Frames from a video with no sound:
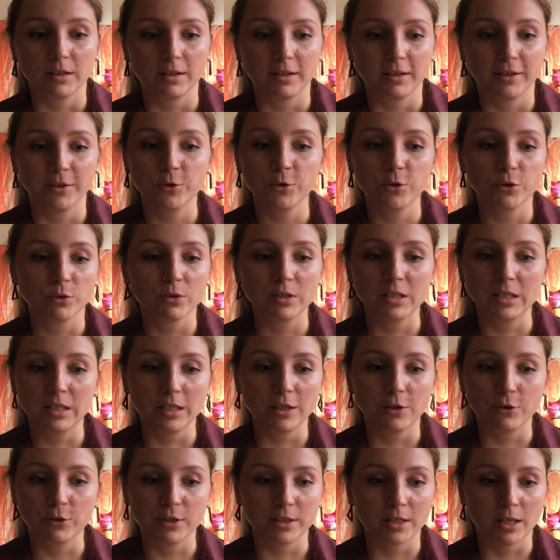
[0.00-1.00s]
you don't see
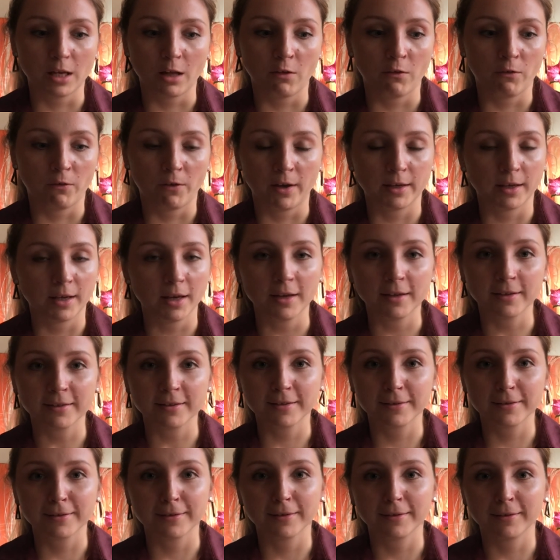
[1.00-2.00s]
yourself, I
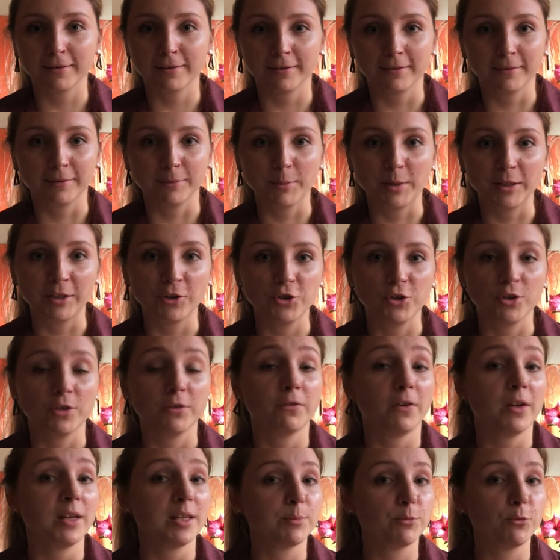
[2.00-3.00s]
guess, managing
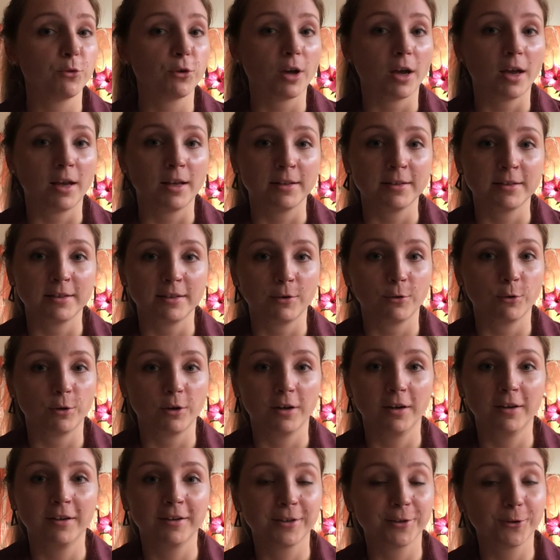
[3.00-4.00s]
Facebook ads
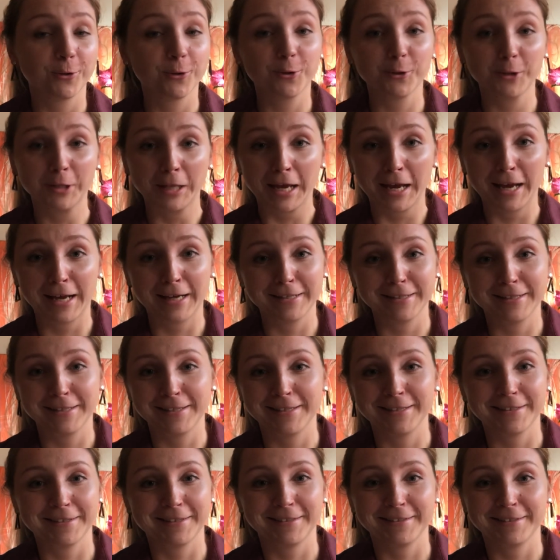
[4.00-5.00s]
or Google ads
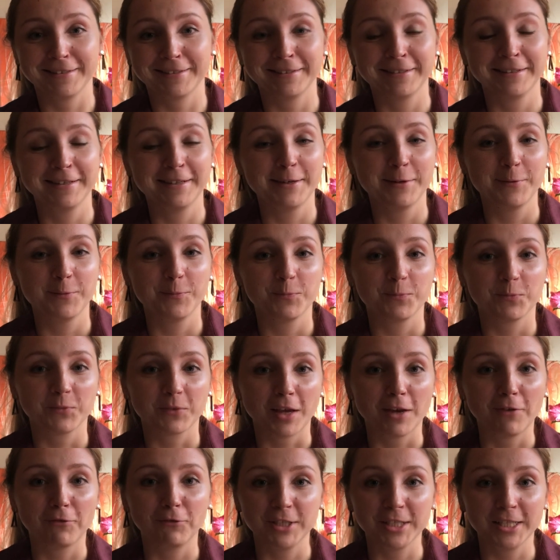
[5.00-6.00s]

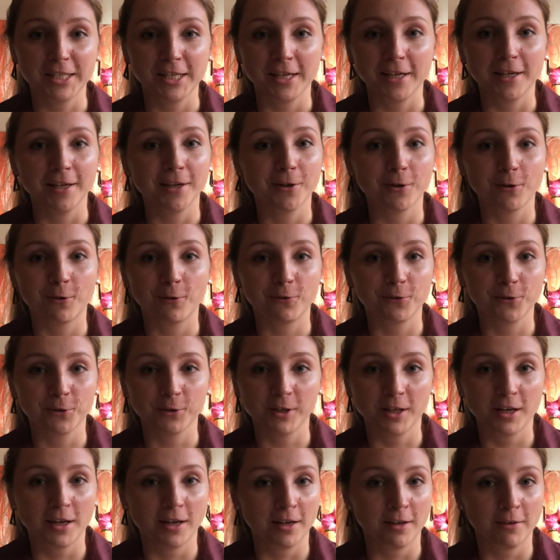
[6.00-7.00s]
every day of your
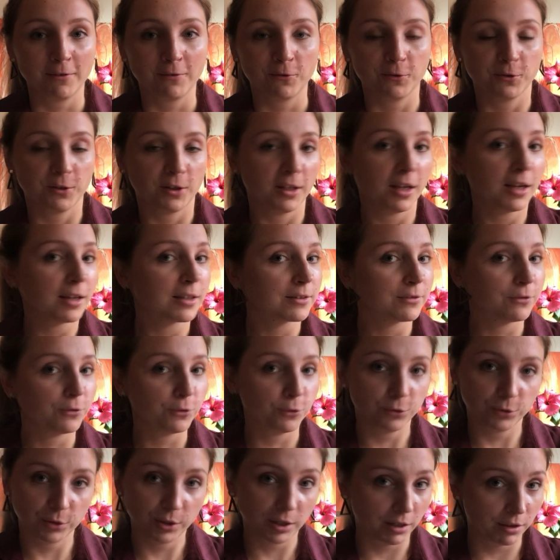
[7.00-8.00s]
life for the next few
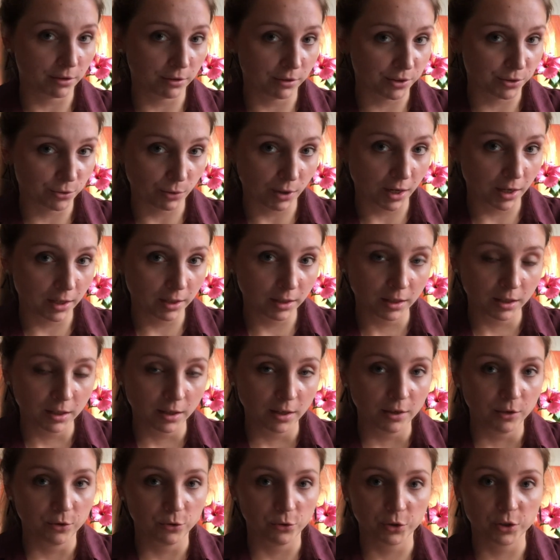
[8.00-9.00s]
years, right?
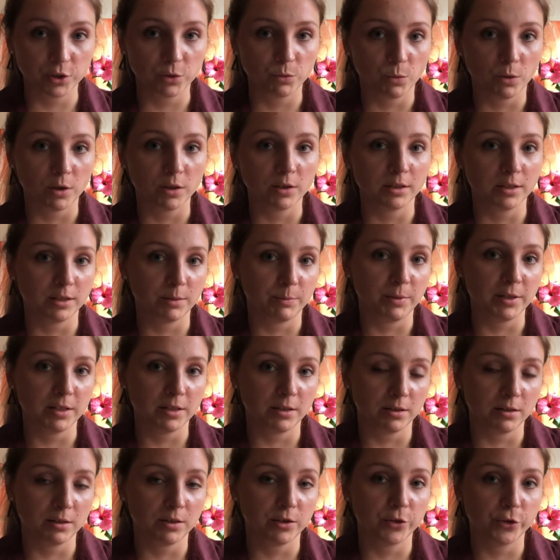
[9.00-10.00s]
You just want this
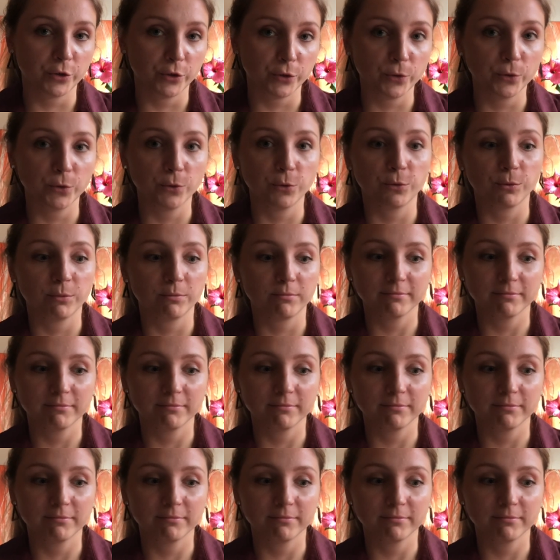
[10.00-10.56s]
business to